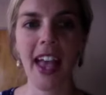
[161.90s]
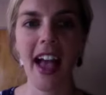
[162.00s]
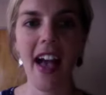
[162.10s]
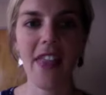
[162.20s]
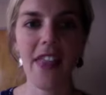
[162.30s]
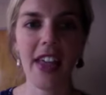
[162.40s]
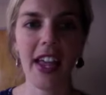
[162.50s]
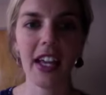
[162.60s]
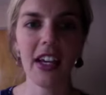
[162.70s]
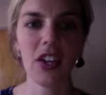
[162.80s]
And
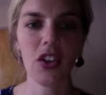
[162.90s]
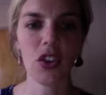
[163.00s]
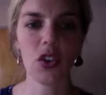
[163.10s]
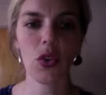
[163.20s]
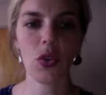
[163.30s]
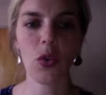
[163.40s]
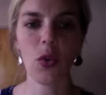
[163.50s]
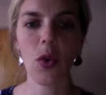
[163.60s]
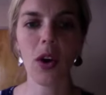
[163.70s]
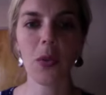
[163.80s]
then
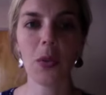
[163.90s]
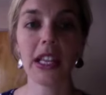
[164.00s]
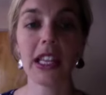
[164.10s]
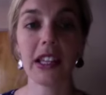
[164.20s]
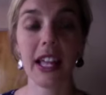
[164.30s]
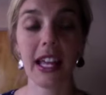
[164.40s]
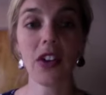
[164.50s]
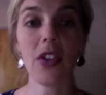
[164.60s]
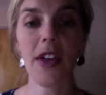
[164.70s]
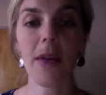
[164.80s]
you would
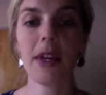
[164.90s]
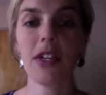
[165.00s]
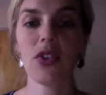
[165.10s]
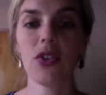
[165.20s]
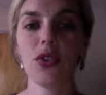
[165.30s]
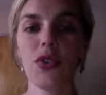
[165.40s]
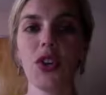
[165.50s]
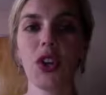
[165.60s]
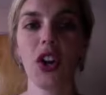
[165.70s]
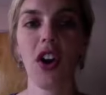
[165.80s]
ladle them into
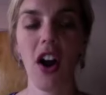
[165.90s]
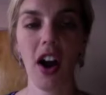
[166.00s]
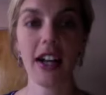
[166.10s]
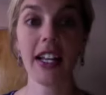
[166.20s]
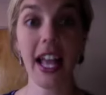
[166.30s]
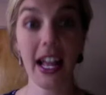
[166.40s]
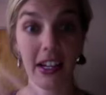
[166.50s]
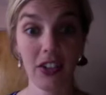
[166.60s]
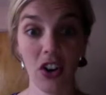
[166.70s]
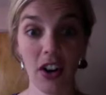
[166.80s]
your hot
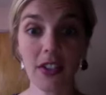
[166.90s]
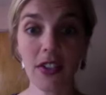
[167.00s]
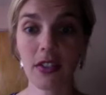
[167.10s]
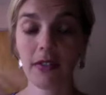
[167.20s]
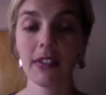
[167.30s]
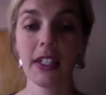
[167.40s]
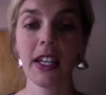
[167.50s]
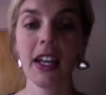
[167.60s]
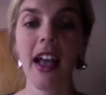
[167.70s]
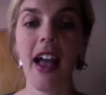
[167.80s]
canning jars
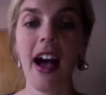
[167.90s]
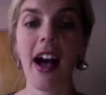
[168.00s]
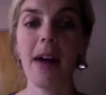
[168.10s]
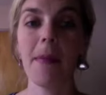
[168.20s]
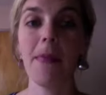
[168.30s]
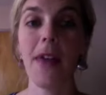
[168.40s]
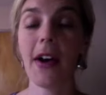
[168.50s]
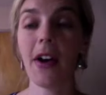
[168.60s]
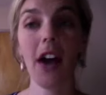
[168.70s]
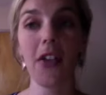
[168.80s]
um,
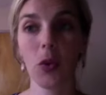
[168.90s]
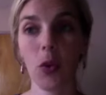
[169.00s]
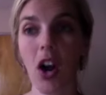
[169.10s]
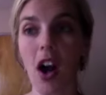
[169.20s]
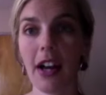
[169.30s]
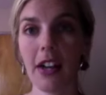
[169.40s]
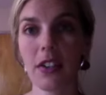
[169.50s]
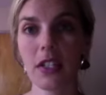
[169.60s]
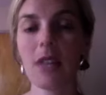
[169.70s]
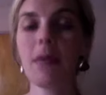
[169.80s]
that either were hot in
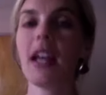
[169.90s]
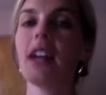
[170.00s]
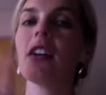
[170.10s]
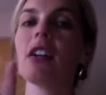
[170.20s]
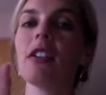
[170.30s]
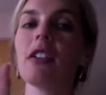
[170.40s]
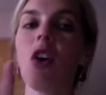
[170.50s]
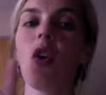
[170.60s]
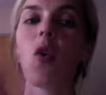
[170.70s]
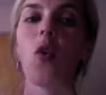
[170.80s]
the steam canner
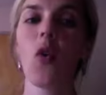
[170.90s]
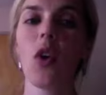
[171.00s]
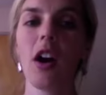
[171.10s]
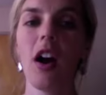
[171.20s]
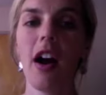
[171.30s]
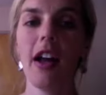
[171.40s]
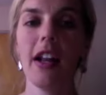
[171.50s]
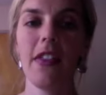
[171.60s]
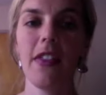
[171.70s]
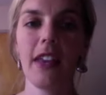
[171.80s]
or hot
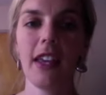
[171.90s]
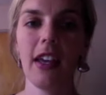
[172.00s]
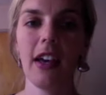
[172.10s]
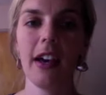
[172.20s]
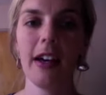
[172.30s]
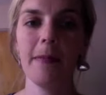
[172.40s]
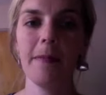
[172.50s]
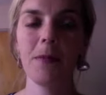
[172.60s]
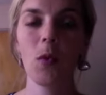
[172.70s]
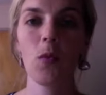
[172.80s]
in the
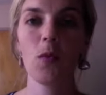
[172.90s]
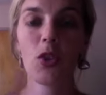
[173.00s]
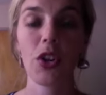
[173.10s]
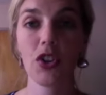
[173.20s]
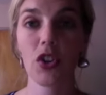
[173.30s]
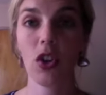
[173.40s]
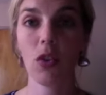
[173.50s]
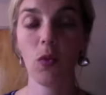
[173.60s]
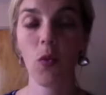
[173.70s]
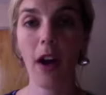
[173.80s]
um,
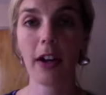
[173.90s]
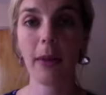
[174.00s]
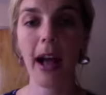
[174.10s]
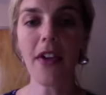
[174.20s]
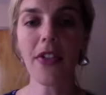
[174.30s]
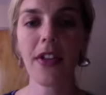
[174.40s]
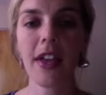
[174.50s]
traditional water bath.